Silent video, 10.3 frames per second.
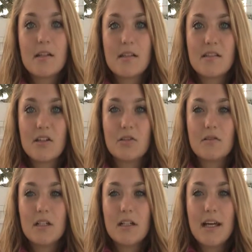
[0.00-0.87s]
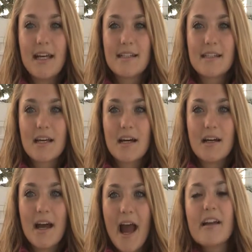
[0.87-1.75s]
So it's
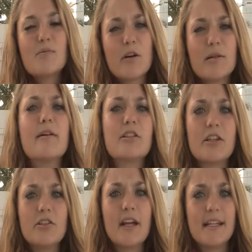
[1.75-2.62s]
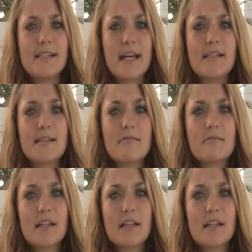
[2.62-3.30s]
pretty much like the United States.